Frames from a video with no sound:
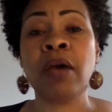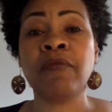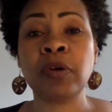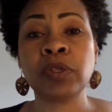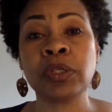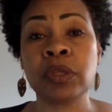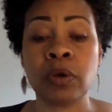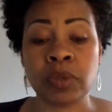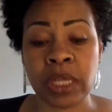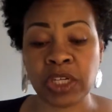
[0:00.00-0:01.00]
versus
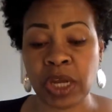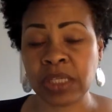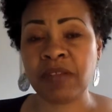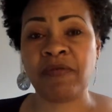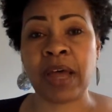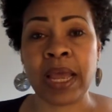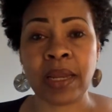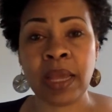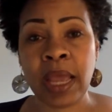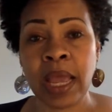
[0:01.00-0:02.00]
those that justify it
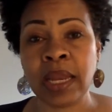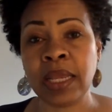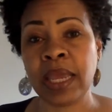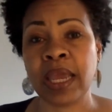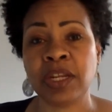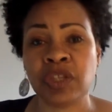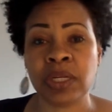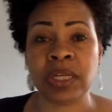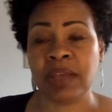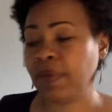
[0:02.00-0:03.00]
and engage in
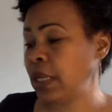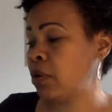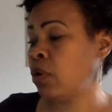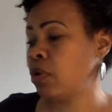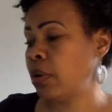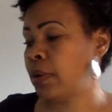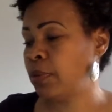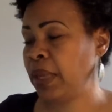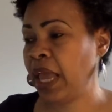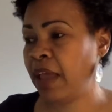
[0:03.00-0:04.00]
deviant or criminal
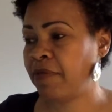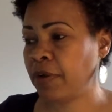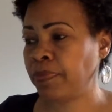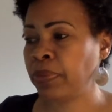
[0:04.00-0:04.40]
behavior.